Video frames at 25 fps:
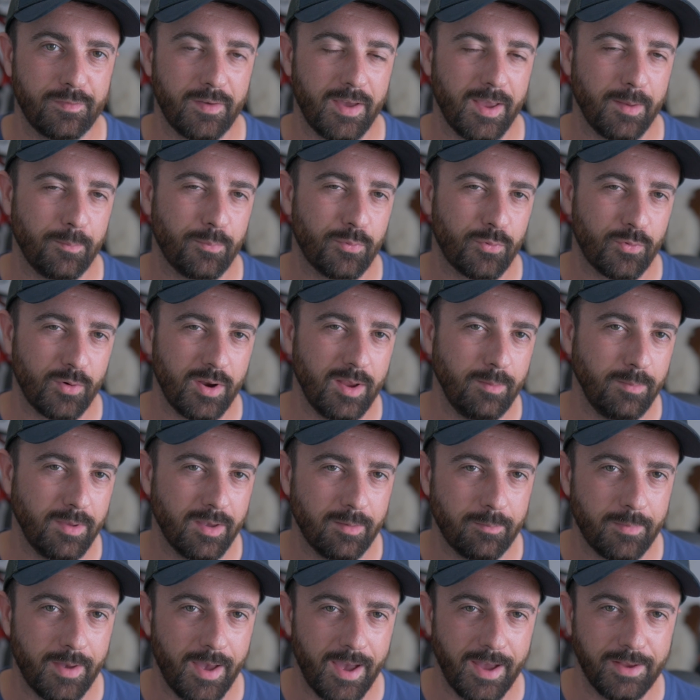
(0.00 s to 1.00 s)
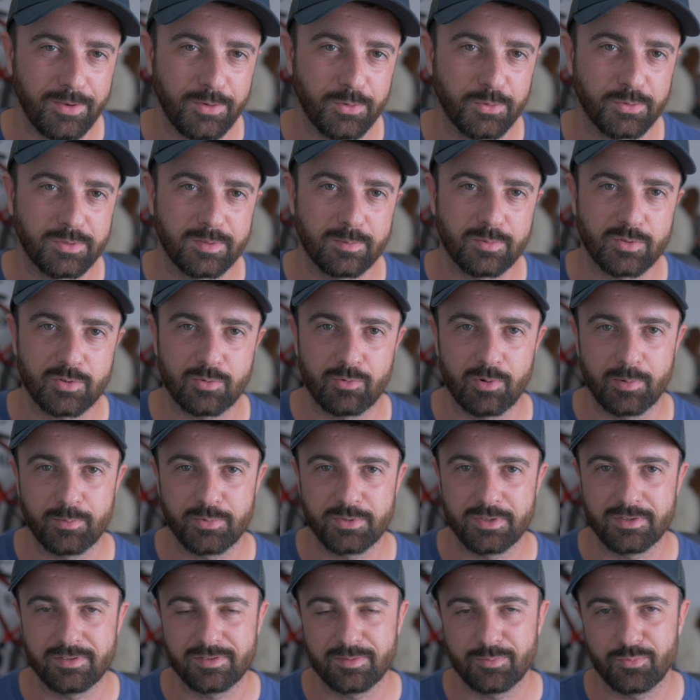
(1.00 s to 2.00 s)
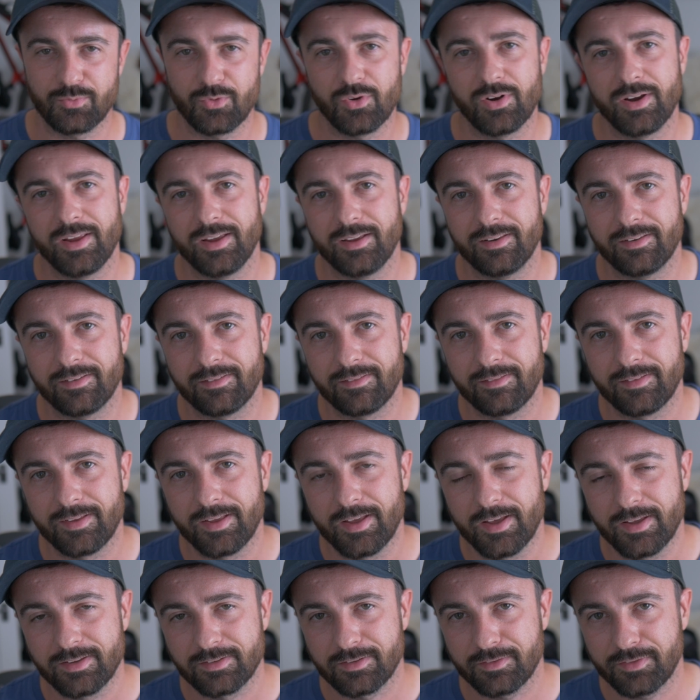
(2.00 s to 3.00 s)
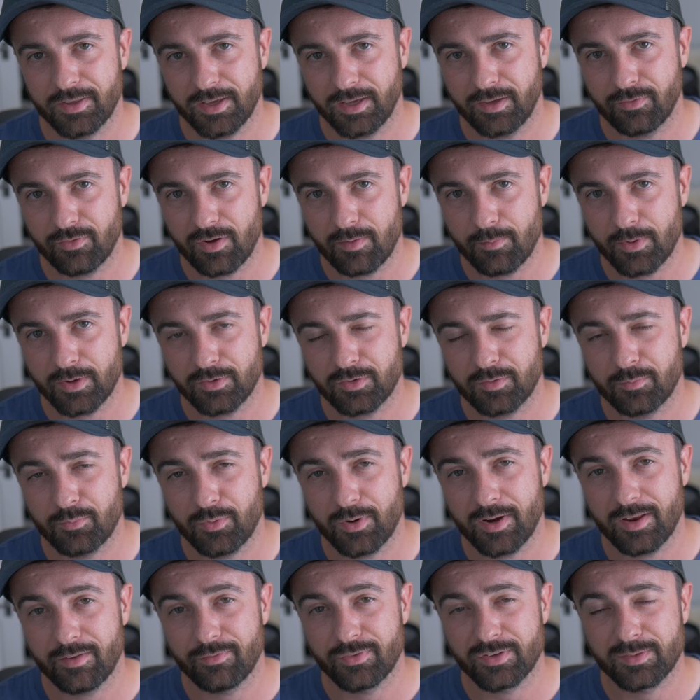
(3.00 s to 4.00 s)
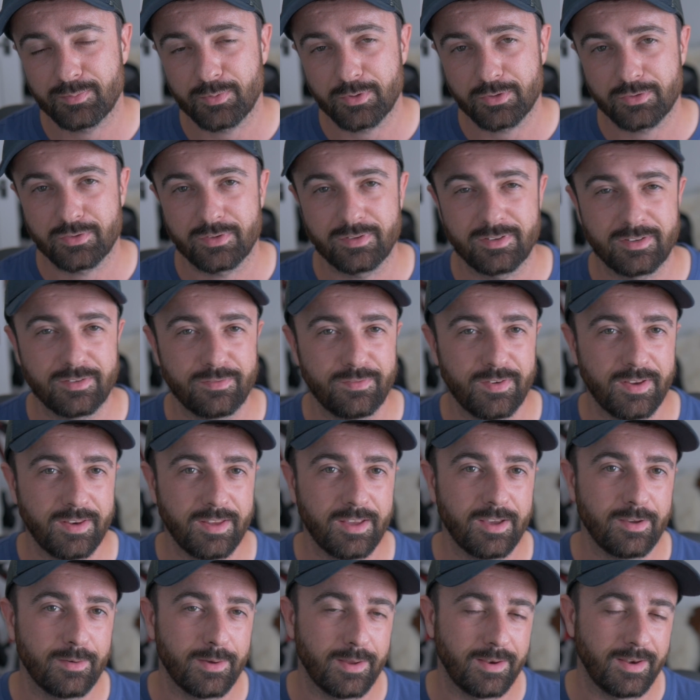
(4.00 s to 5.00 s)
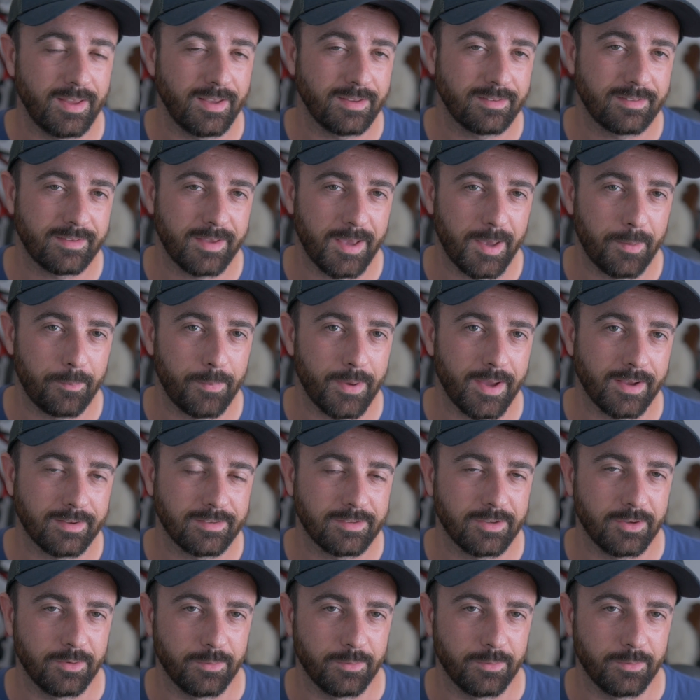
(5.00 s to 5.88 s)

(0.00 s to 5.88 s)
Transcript: a premium annual subscription to Brilliant. So thank you very much to Brilliant for sponsoring this video and let's get back to